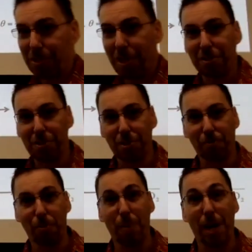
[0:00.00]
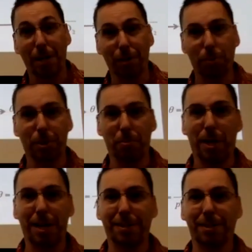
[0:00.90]
oxygen from myoglobin to
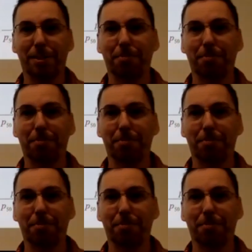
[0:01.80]
bind it.